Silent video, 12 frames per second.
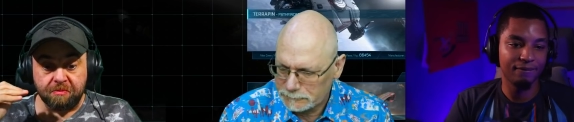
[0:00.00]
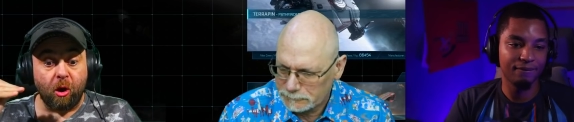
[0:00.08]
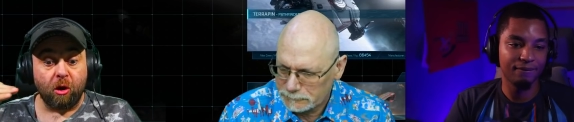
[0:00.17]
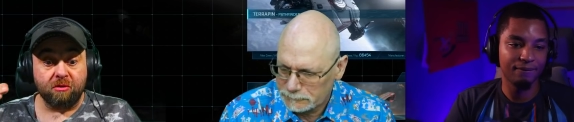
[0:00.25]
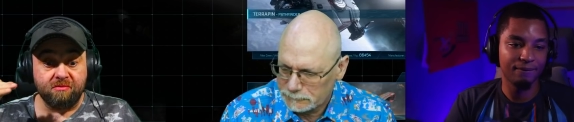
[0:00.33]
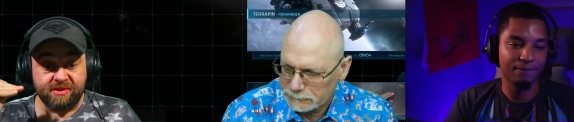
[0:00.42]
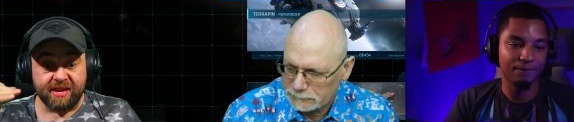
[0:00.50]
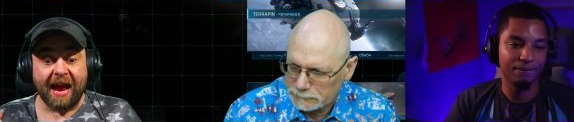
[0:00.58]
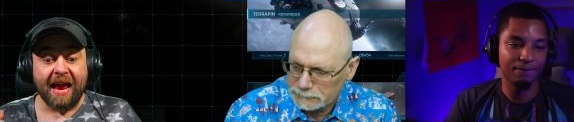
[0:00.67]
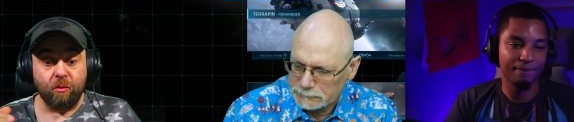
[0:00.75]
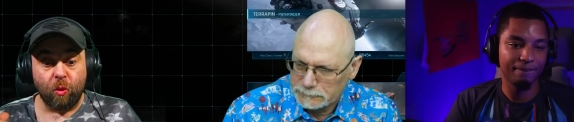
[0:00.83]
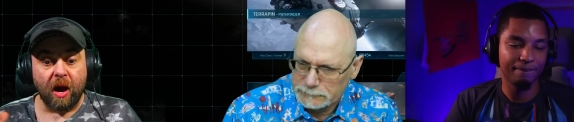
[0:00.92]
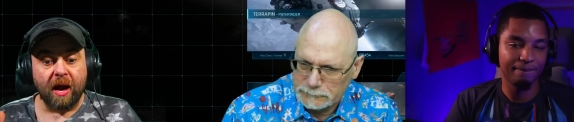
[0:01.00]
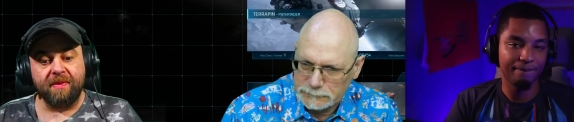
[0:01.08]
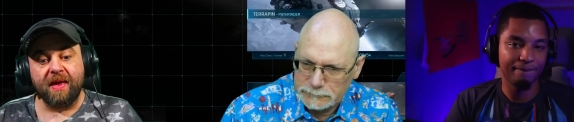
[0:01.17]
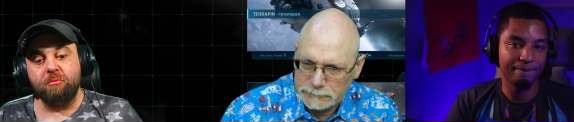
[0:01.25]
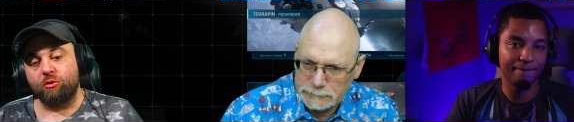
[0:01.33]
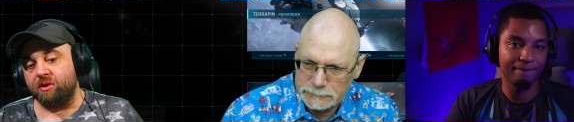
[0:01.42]
Speaker 1: on day one, they bought
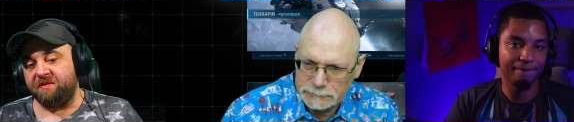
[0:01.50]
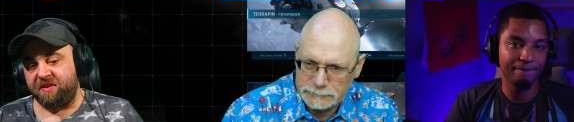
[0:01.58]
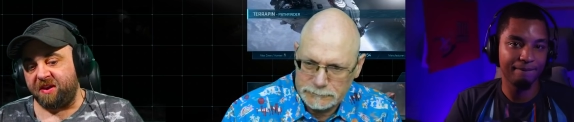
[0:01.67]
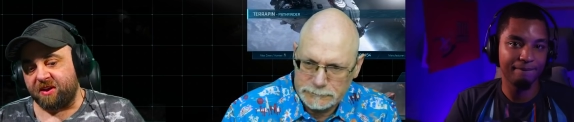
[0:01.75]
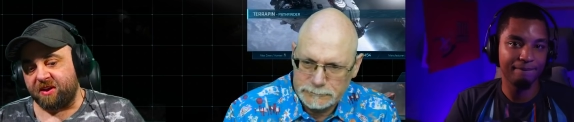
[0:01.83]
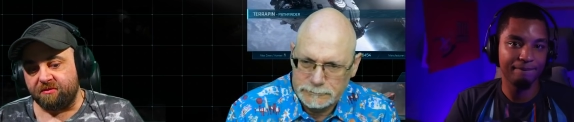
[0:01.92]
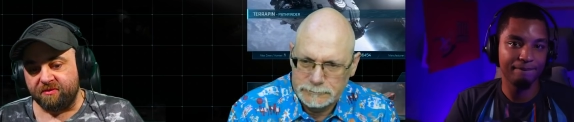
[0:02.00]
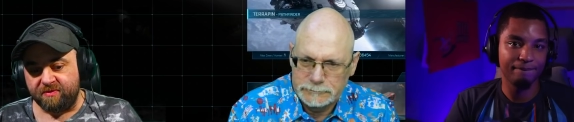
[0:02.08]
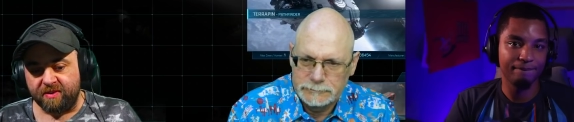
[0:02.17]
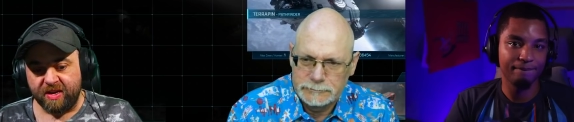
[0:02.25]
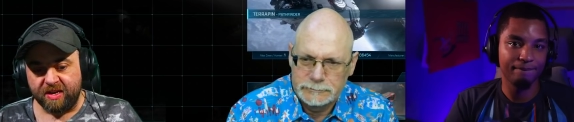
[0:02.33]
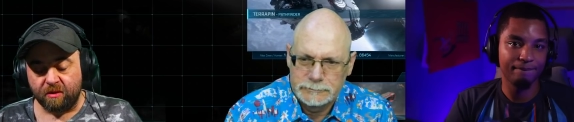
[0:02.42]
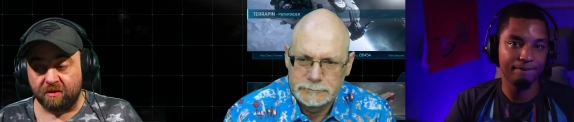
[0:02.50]
it six hundred and fifty dollars.